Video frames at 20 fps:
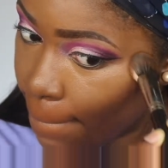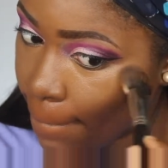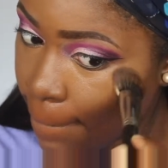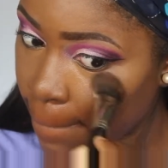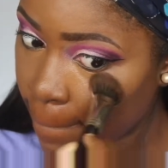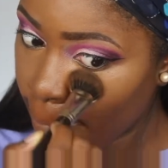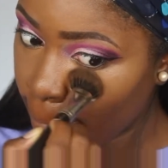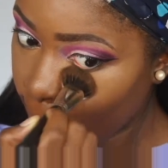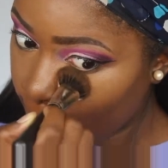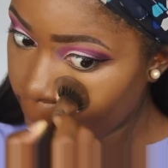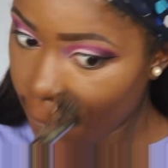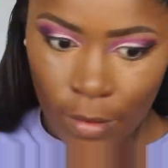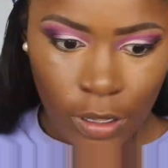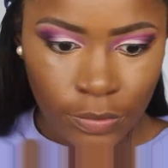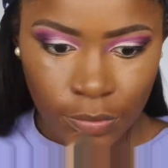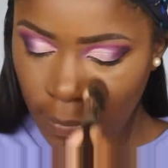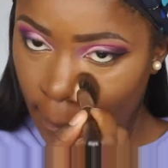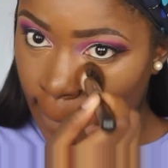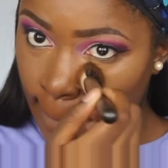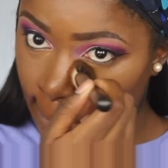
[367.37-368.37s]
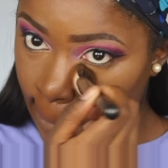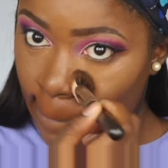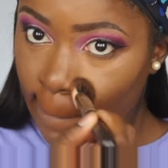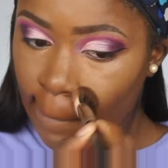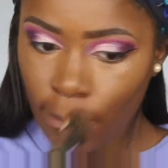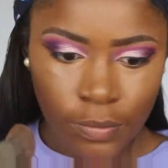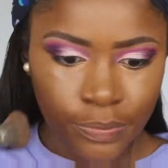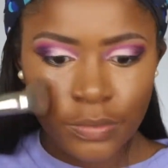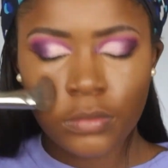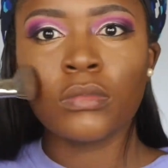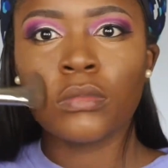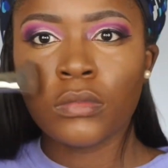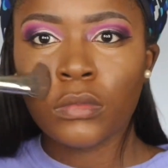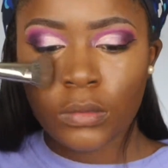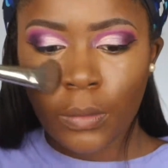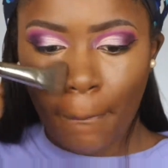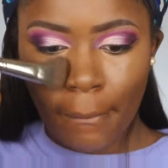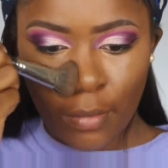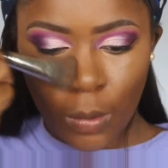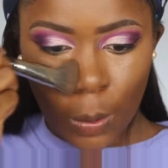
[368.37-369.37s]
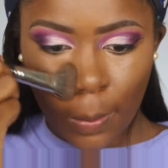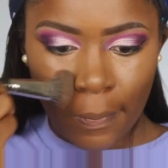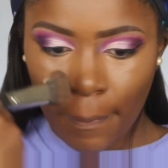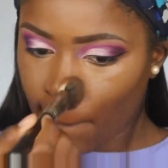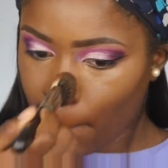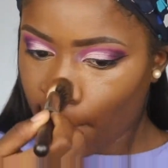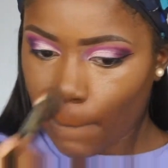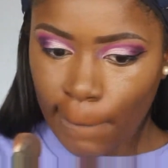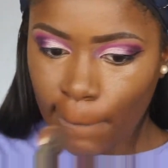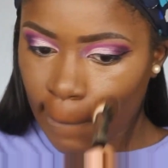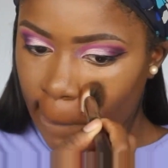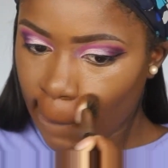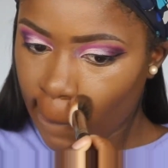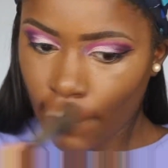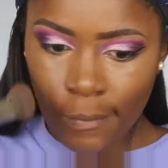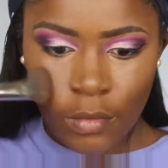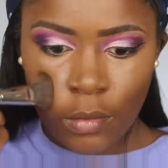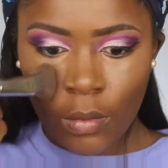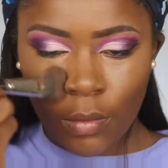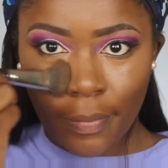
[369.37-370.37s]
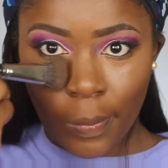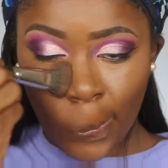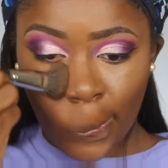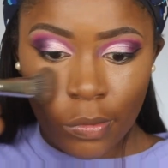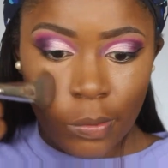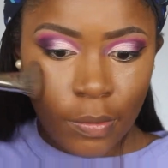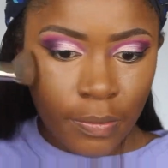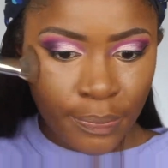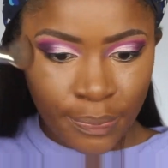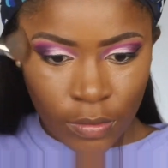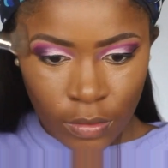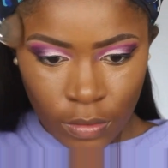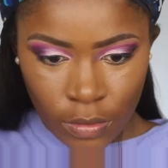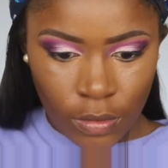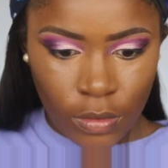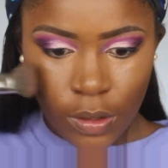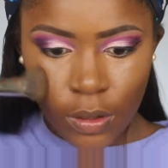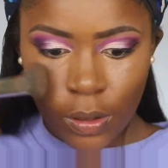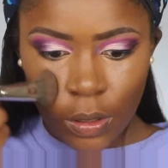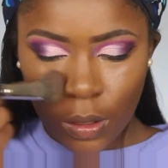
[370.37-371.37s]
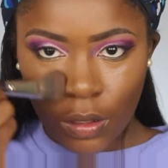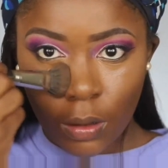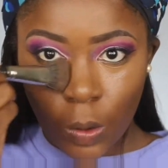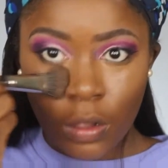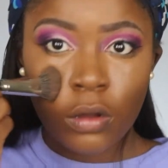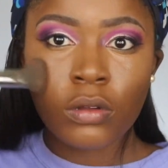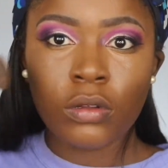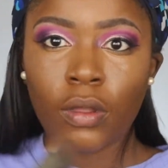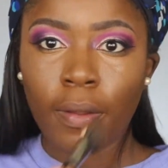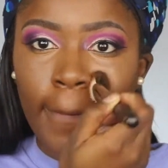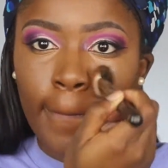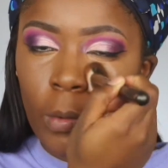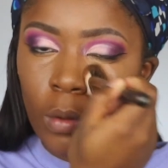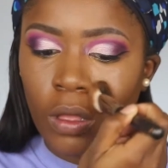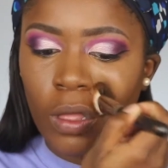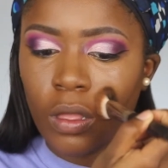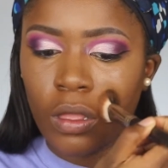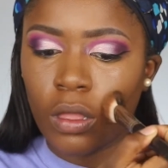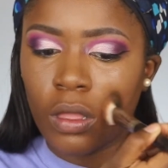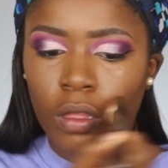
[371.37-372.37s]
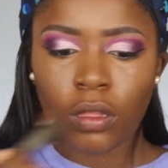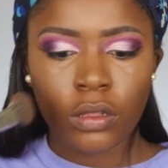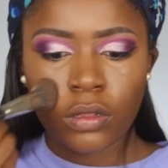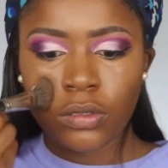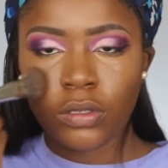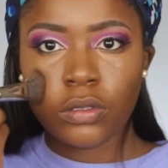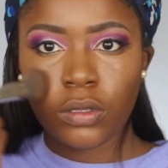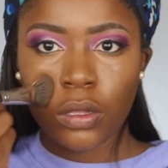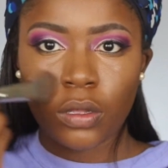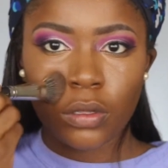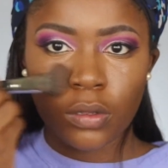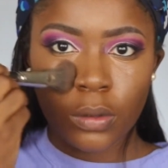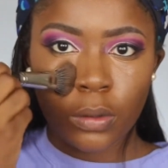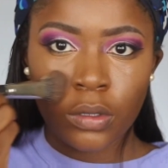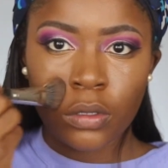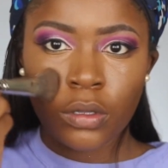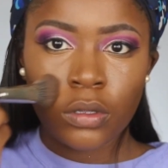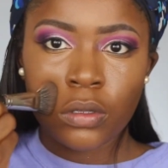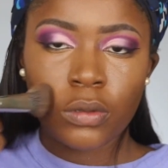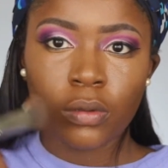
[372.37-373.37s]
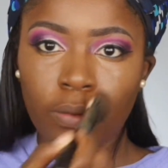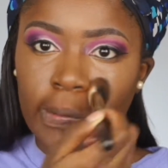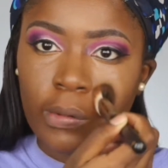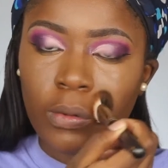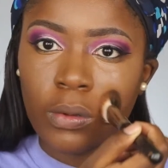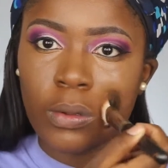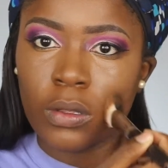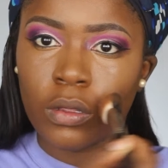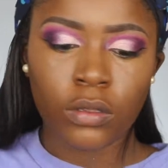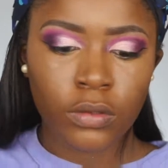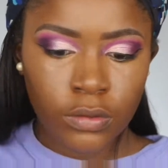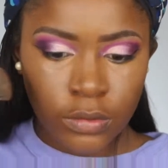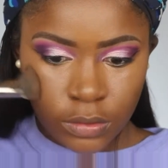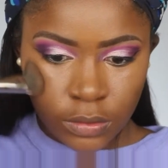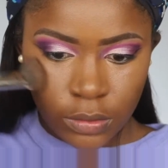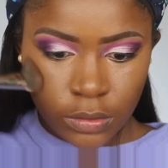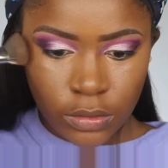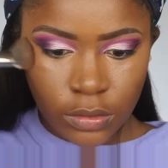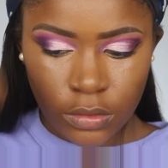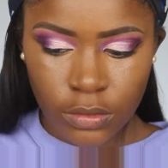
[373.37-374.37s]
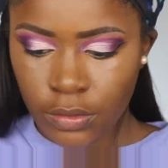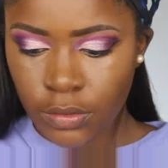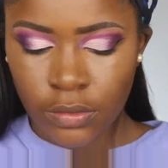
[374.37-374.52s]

I like this concealer, but I don't think I will use it with the NARS one again. I think I will use it with the NW40 instead.